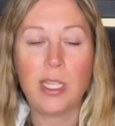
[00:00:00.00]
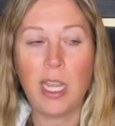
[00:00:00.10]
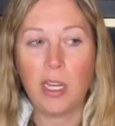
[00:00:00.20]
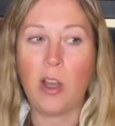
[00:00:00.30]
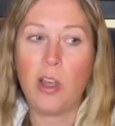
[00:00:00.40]

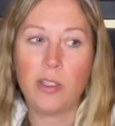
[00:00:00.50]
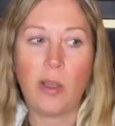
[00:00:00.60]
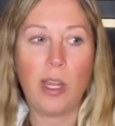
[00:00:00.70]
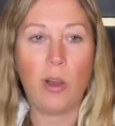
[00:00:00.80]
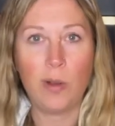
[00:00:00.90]
And also
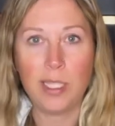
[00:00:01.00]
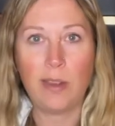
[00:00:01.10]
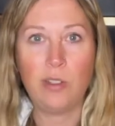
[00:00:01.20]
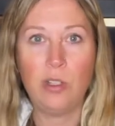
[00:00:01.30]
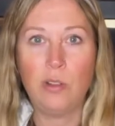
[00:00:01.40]
I always
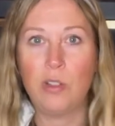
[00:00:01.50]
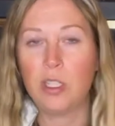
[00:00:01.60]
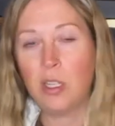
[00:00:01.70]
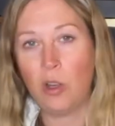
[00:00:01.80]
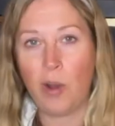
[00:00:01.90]
have to, just
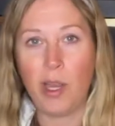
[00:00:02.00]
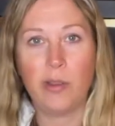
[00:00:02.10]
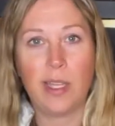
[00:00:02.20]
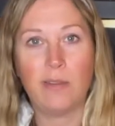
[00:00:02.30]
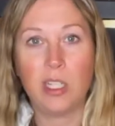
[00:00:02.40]
to know, I
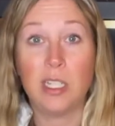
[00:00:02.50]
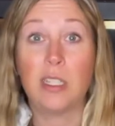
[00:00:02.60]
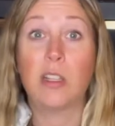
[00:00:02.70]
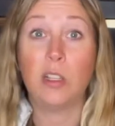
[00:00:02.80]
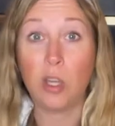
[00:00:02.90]
always have to
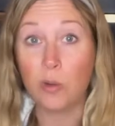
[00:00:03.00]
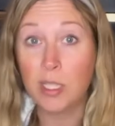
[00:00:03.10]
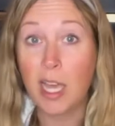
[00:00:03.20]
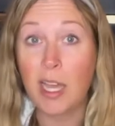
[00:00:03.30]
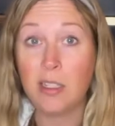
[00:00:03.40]
disclose
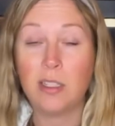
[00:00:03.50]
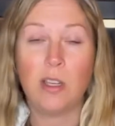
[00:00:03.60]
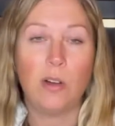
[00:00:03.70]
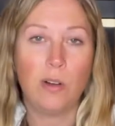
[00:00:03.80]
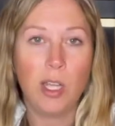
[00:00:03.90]
that.
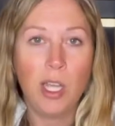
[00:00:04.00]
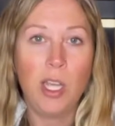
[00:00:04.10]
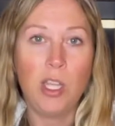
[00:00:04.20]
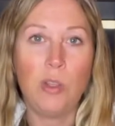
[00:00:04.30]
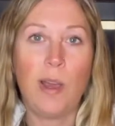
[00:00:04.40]
So
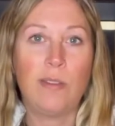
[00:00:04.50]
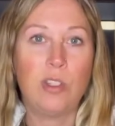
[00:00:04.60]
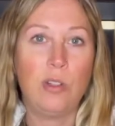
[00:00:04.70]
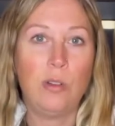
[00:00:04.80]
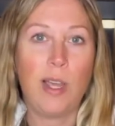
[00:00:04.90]
you have
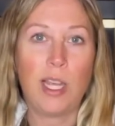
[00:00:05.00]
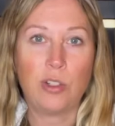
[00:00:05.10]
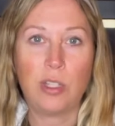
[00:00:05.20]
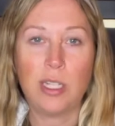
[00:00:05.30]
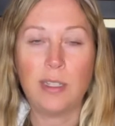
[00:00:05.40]
to
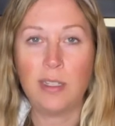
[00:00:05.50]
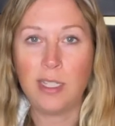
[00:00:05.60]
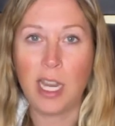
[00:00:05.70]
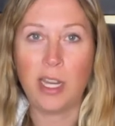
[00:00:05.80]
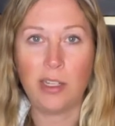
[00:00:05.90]
actually
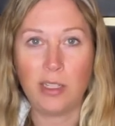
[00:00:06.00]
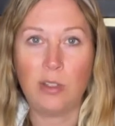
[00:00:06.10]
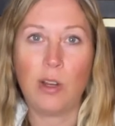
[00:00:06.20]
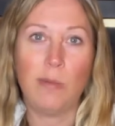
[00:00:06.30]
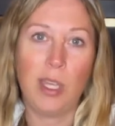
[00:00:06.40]
say on
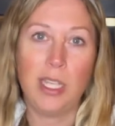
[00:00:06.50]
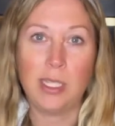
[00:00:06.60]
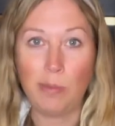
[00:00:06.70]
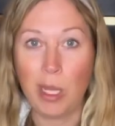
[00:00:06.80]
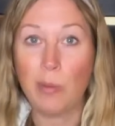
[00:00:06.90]
Instagram that it's
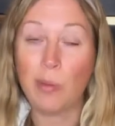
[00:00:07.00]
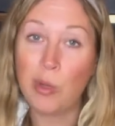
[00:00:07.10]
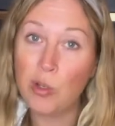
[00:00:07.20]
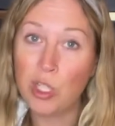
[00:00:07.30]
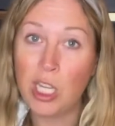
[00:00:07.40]
a paid
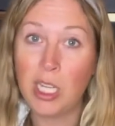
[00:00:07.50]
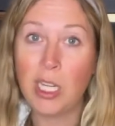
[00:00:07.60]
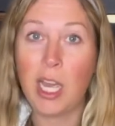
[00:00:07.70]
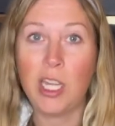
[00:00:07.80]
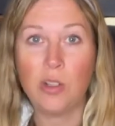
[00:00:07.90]
promotion.
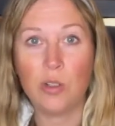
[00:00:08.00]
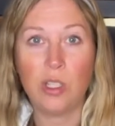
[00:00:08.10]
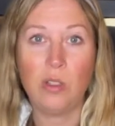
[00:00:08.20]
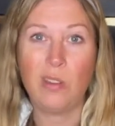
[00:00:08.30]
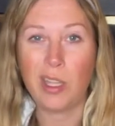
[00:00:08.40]
I usually
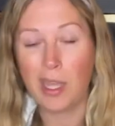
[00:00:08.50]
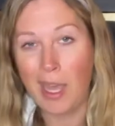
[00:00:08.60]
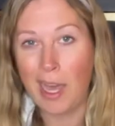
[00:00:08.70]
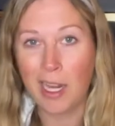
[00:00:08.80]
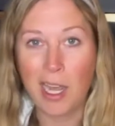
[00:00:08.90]
do like the
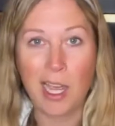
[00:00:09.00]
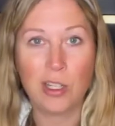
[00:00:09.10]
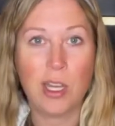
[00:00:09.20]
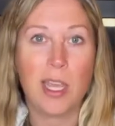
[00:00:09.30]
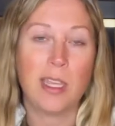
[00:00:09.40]
ad
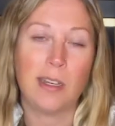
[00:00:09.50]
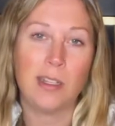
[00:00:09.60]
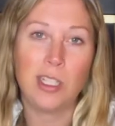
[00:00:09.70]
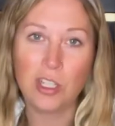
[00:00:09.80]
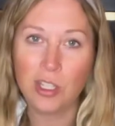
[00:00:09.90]
hashtag in
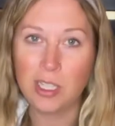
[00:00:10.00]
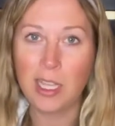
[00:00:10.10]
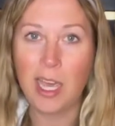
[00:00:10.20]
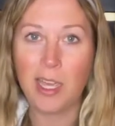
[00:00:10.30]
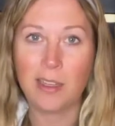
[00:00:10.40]
addition to
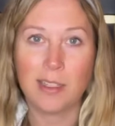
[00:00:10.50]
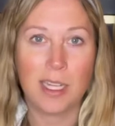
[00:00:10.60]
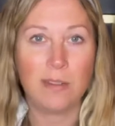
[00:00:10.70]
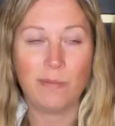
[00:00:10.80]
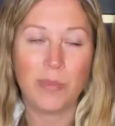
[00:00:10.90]
that, because
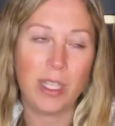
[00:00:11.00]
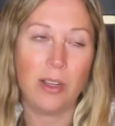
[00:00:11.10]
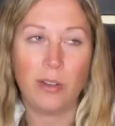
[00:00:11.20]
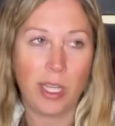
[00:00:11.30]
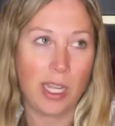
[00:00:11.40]
I, you
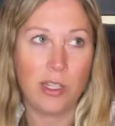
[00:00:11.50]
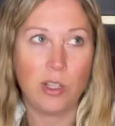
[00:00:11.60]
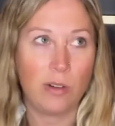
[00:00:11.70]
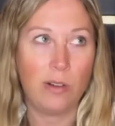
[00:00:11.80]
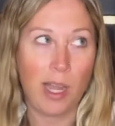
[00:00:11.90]
know, like I
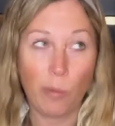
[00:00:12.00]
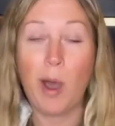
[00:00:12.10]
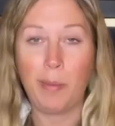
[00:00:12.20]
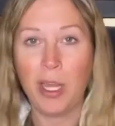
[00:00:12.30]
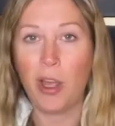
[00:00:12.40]
don't, I
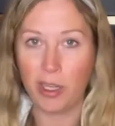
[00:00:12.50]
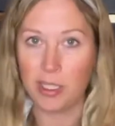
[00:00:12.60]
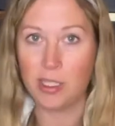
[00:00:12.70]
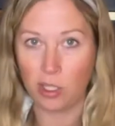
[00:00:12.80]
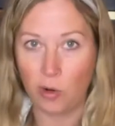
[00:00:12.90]
want my
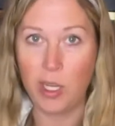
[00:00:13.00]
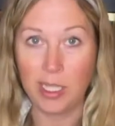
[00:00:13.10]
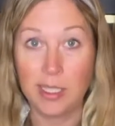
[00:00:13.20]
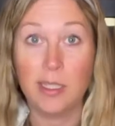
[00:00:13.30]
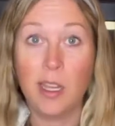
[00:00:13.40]
audience to know it
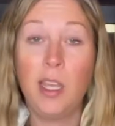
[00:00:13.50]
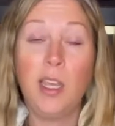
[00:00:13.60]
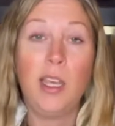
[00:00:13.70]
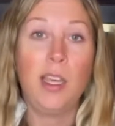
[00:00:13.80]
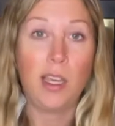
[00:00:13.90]
is
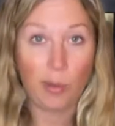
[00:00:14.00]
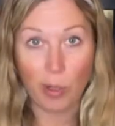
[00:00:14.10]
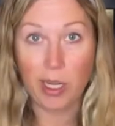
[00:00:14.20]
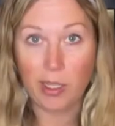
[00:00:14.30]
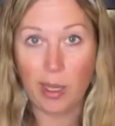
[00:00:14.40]
a
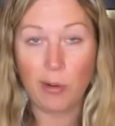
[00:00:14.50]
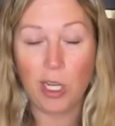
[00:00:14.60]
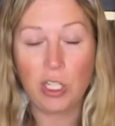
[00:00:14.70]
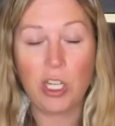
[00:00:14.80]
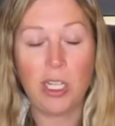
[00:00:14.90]
brand
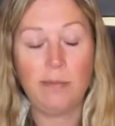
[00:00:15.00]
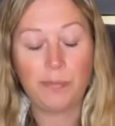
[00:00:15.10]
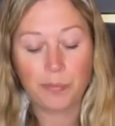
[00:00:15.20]
collaboration.